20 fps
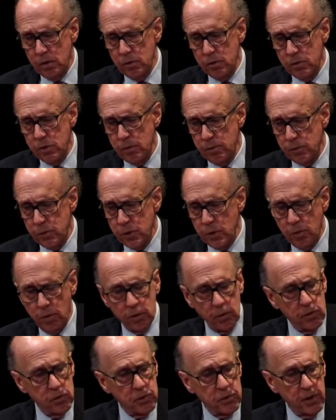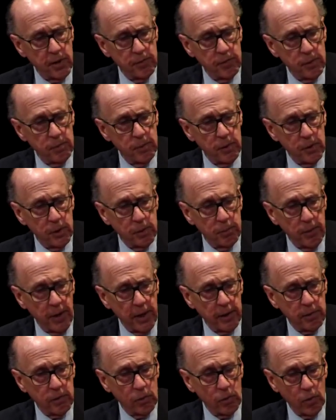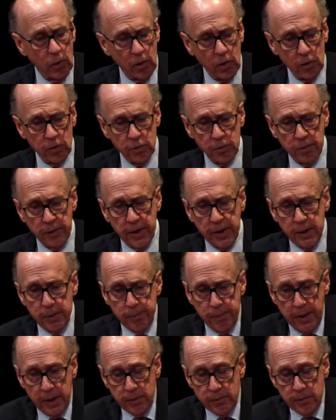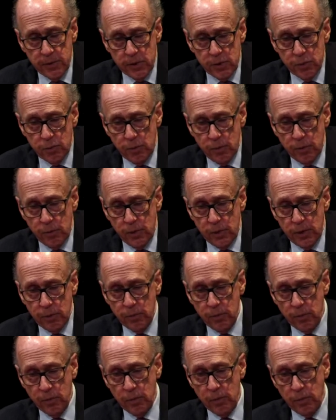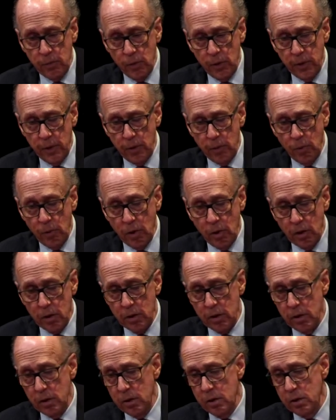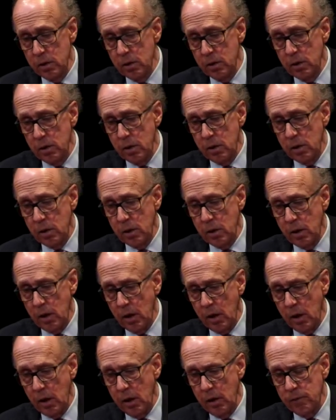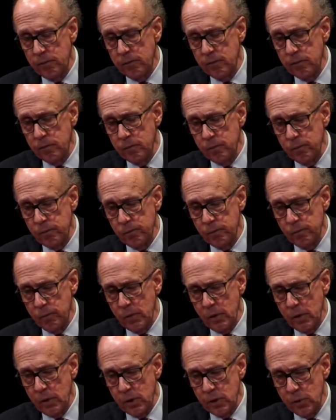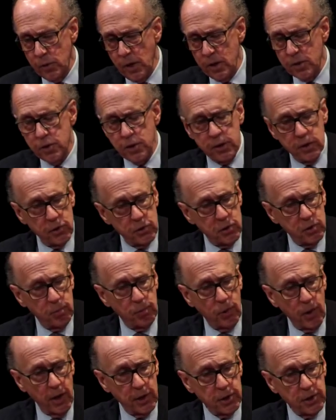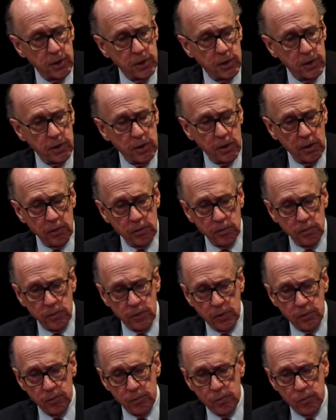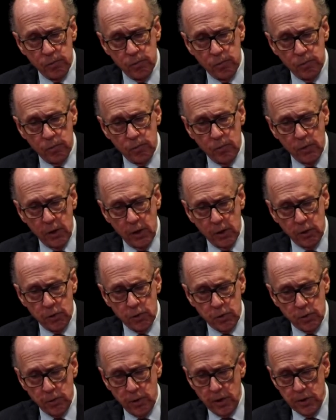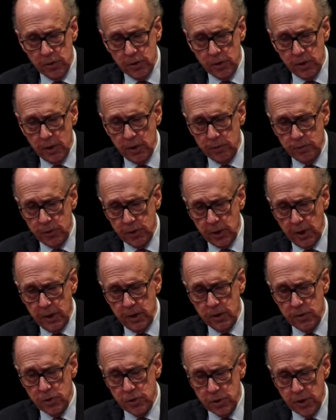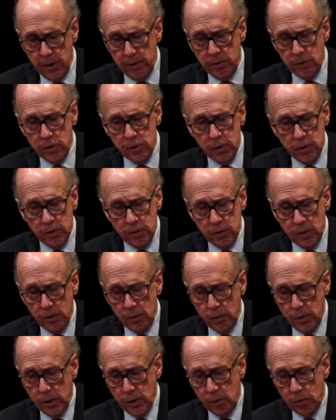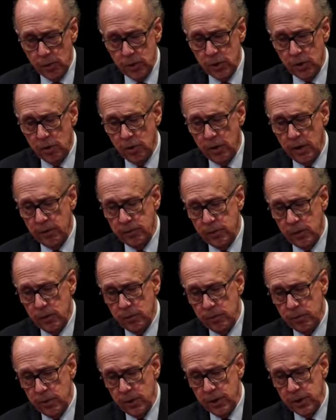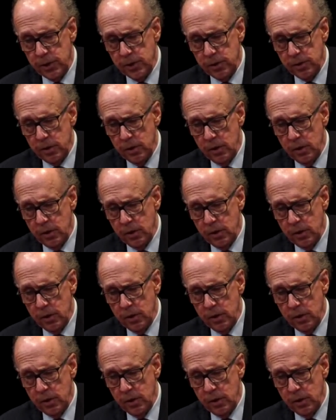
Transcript: some 270 million migrant workers from getting benefits when, when they, where they work. Um, addressing the suppression of um, interest rates to give Chinese savers a, a real return after inflation.